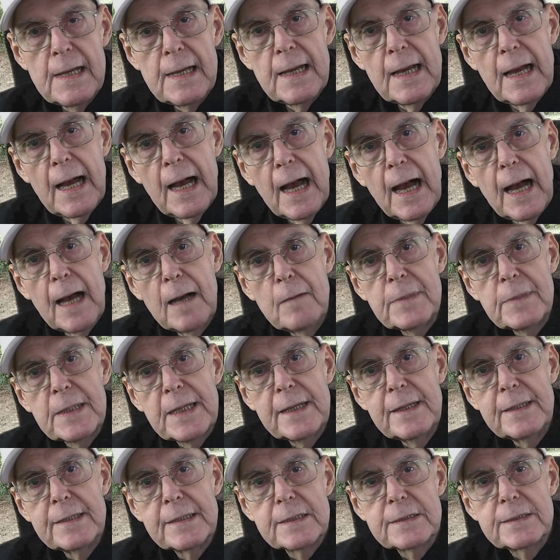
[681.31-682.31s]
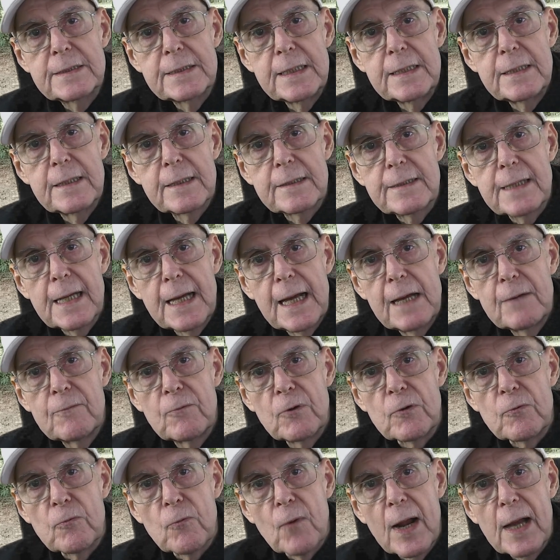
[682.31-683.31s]
I'm beginning to see the time
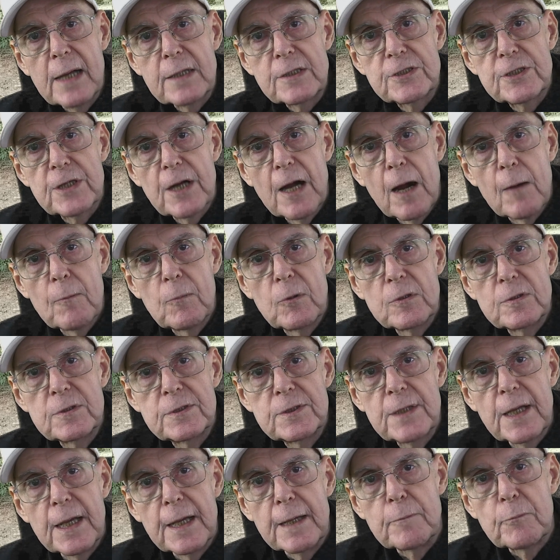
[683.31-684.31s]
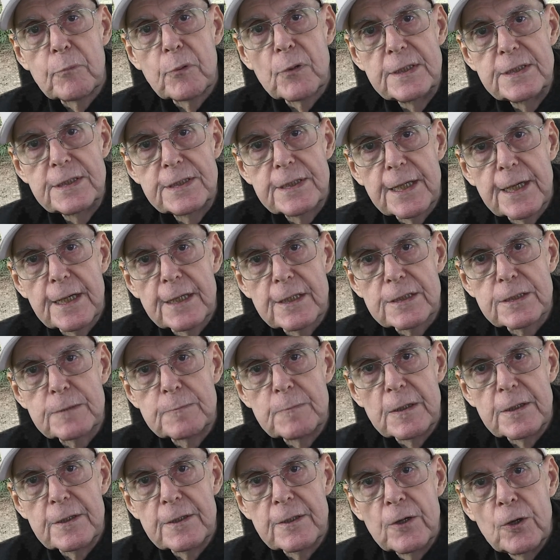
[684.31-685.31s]
when rack jobbers and
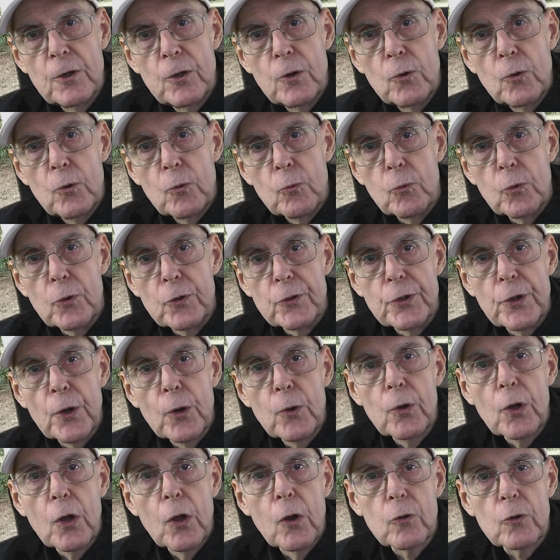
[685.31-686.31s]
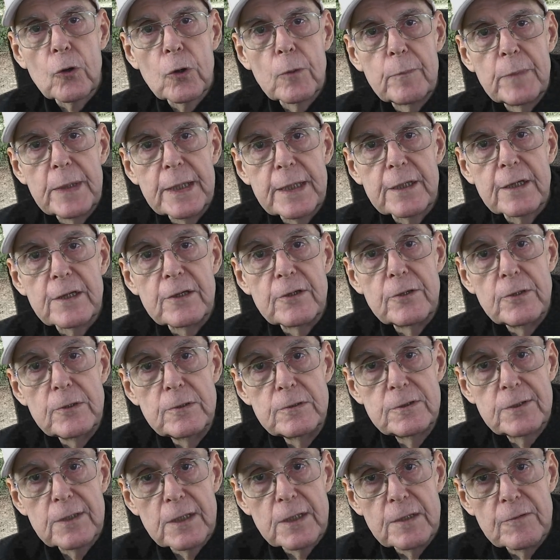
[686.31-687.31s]
pre-salesmen will no longer be
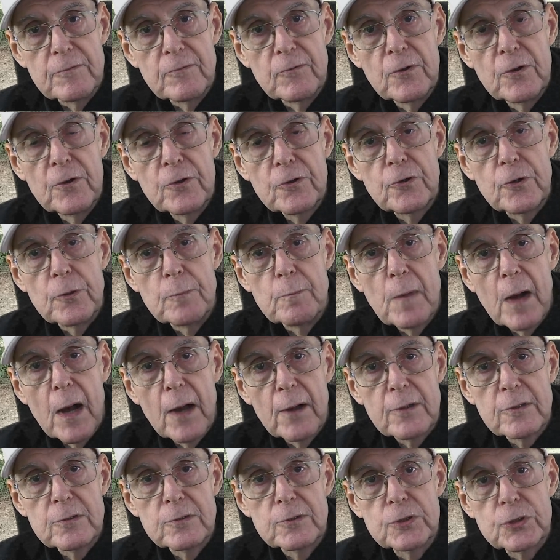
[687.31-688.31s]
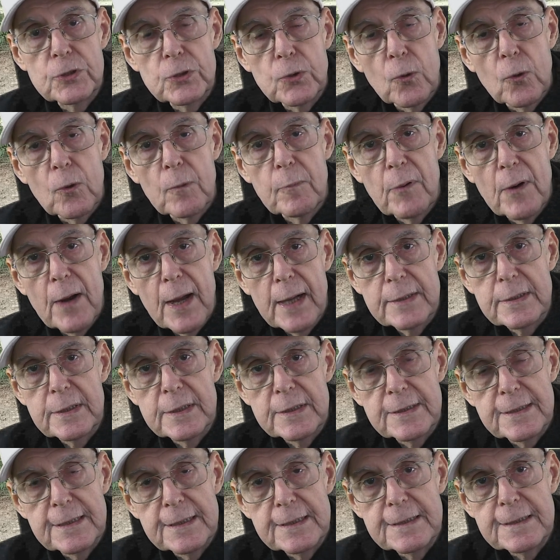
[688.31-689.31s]
conducive to modern store
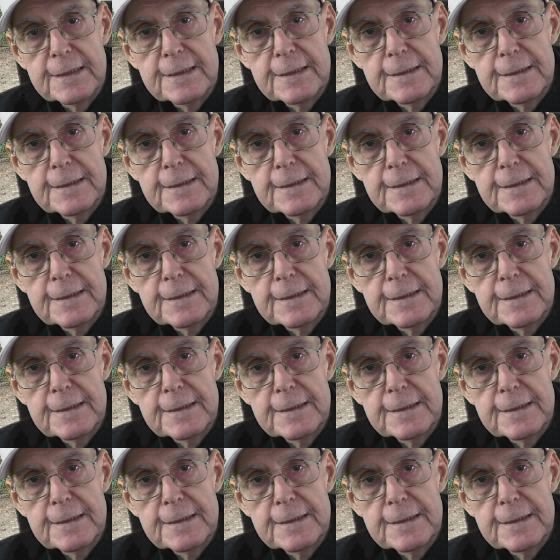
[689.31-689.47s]
practices.